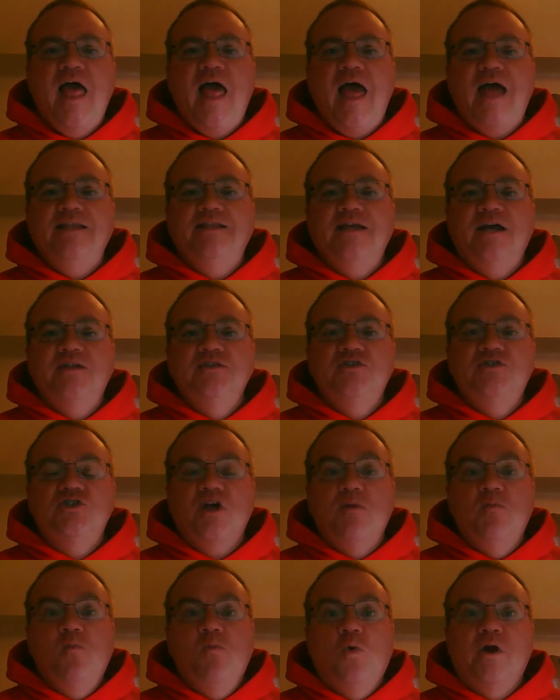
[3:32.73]
had done
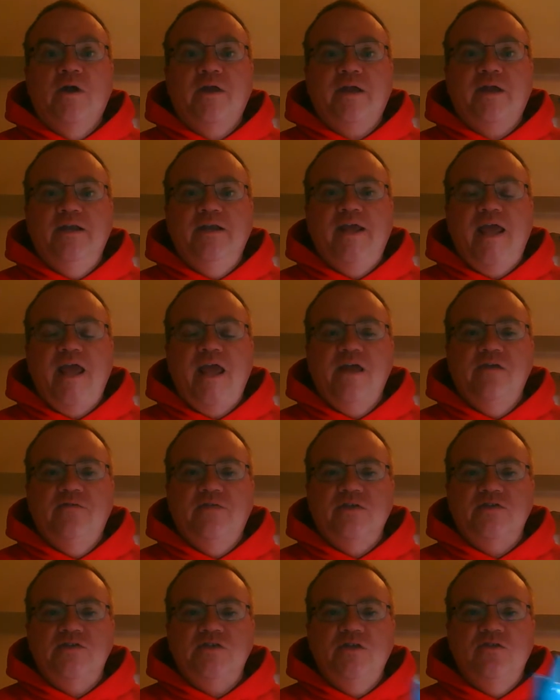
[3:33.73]
some work in
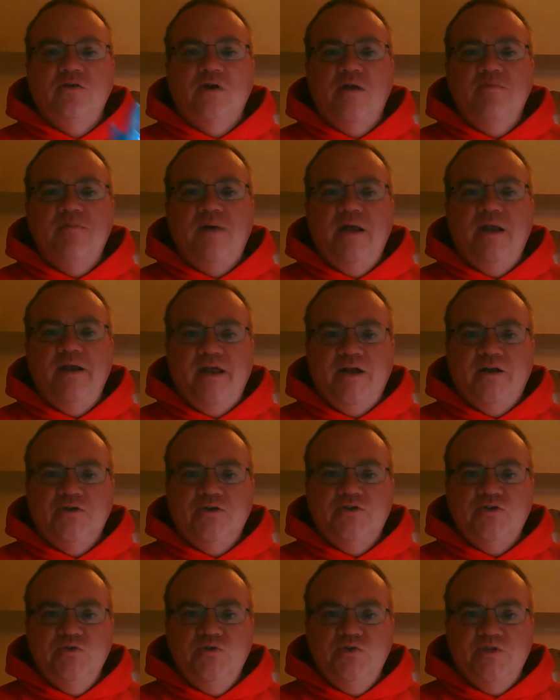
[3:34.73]
Canvas either on Monday or
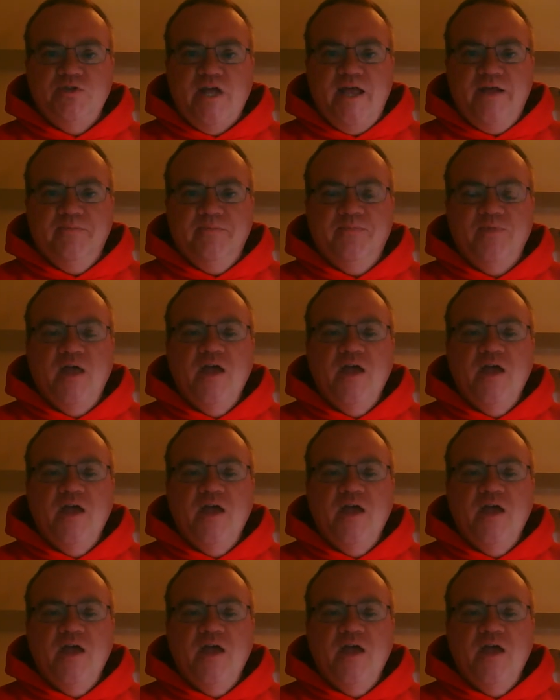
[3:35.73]
Tuesday.